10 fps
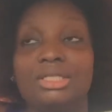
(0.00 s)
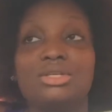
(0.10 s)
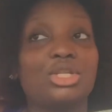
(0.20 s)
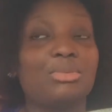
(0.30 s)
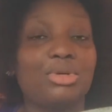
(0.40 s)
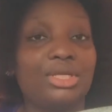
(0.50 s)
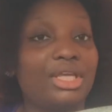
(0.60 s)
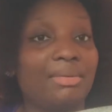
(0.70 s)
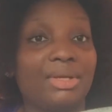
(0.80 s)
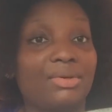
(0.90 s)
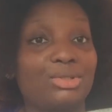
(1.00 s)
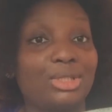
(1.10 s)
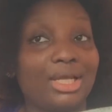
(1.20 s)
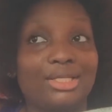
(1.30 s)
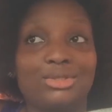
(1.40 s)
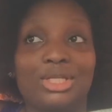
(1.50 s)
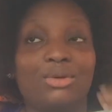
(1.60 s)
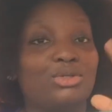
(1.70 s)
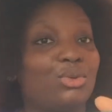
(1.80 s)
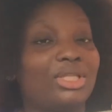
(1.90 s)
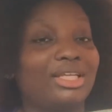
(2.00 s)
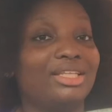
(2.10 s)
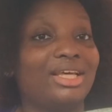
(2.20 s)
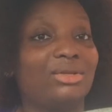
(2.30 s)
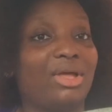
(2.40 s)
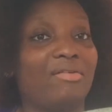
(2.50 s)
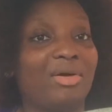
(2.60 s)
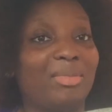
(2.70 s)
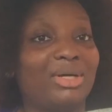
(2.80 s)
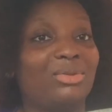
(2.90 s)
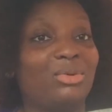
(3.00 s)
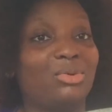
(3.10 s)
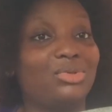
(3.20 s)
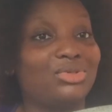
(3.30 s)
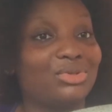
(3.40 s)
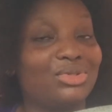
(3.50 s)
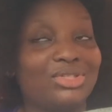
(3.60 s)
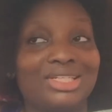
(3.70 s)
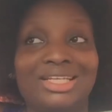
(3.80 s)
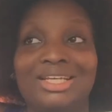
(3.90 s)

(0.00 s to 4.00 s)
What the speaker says: Sunday morning came and there wasn't lights and there was no water in the tank, so I was about to go to church.